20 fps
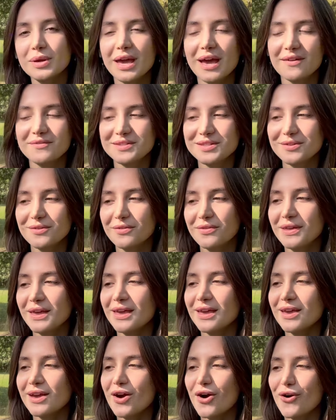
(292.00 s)
have to
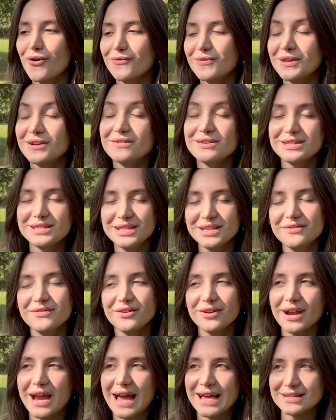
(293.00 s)
think of the
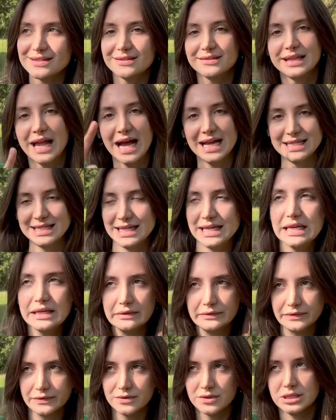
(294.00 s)
receiver as
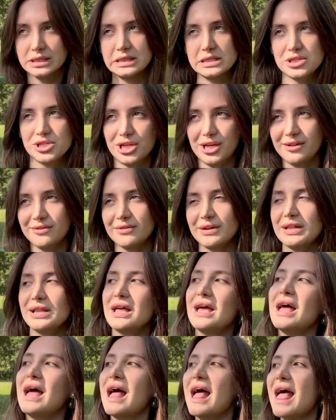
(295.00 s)
dative in general
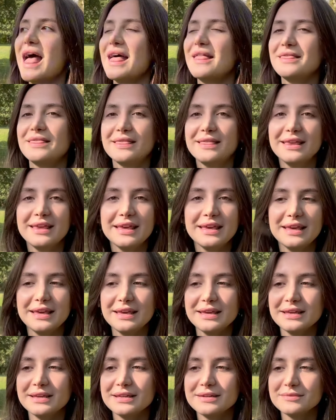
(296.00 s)
and
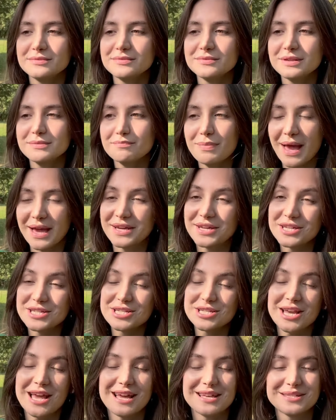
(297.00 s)
the
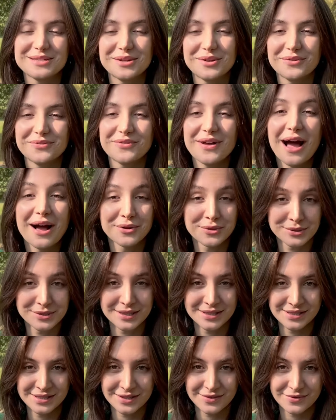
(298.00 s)
package as of
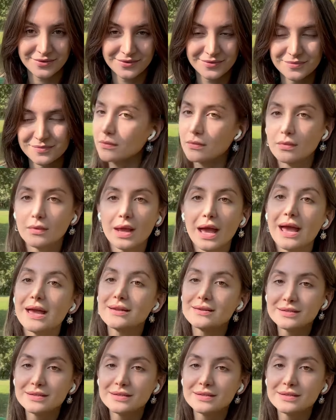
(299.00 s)
accusative. In